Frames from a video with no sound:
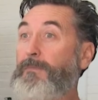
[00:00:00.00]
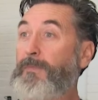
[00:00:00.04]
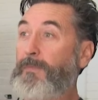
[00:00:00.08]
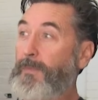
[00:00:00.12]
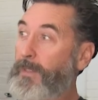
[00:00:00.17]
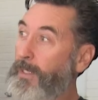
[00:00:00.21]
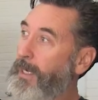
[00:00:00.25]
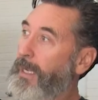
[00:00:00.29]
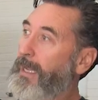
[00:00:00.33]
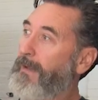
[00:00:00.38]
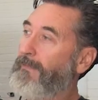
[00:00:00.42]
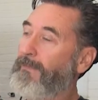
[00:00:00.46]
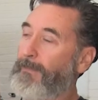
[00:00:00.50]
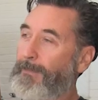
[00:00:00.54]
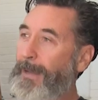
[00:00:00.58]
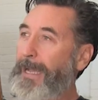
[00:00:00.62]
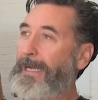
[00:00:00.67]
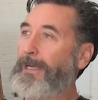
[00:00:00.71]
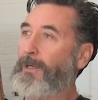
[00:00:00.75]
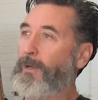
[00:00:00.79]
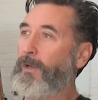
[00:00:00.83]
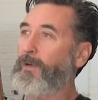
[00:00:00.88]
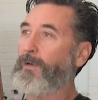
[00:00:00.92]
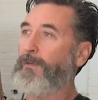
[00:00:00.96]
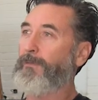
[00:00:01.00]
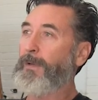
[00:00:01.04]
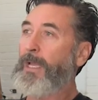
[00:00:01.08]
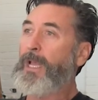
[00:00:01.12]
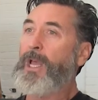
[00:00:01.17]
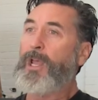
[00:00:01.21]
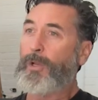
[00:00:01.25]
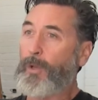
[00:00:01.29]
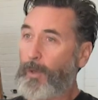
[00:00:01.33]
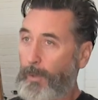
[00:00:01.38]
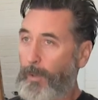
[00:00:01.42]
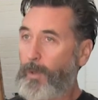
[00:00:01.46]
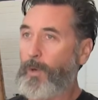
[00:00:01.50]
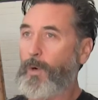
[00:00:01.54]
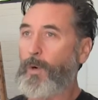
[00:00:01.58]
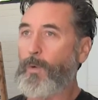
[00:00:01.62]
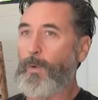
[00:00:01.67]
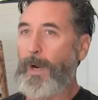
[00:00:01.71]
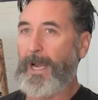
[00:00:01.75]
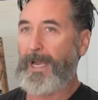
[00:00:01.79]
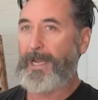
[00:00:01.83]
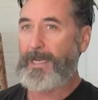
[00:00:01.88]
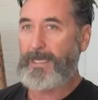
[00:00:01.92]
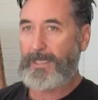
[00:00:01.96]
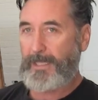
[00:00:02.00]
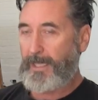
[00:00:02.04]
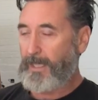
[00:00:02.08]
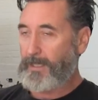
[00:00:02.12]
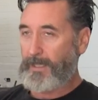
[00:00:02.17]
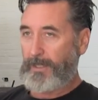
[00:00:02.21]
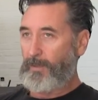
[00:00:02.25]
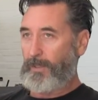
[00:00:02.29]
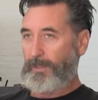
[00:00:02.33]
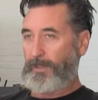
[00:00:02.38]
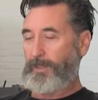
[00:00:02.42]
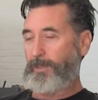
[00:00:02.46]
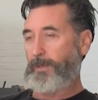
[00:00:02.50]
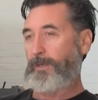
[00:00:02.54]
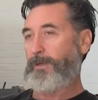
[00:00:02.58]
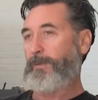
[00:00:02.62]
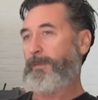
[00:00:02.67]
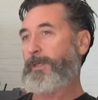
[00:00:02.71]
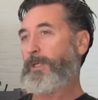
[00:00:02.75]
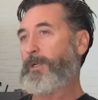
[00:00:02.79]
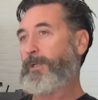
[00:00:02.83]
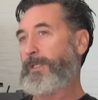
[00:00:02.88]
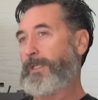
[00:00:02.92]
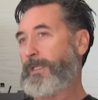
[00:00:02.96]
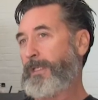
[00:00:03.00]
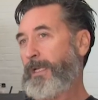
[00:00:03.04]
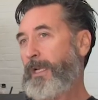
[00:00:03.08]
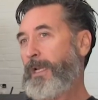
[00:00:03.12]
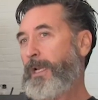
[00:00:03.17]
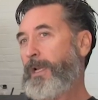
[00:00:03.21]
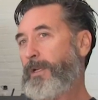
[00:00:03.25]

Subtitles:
you know, have a backlog of, not always, that's not true, because,